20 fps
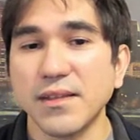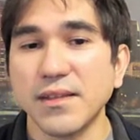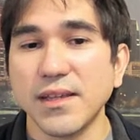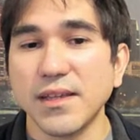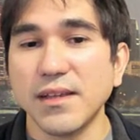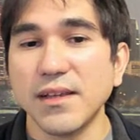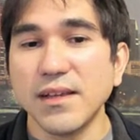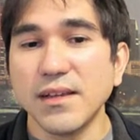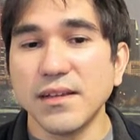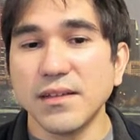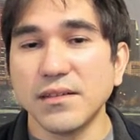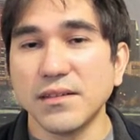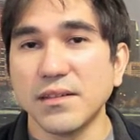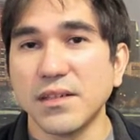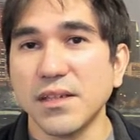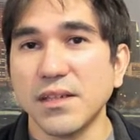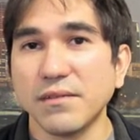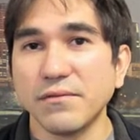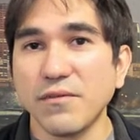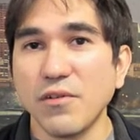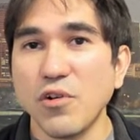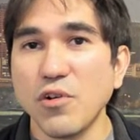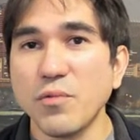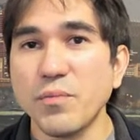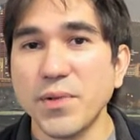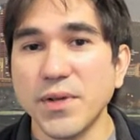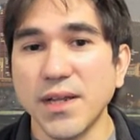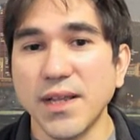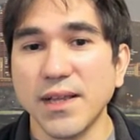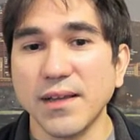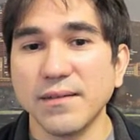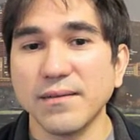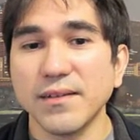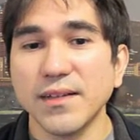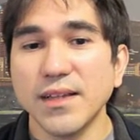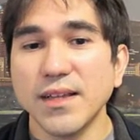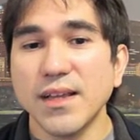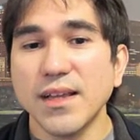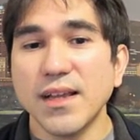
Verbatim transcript: the div opening,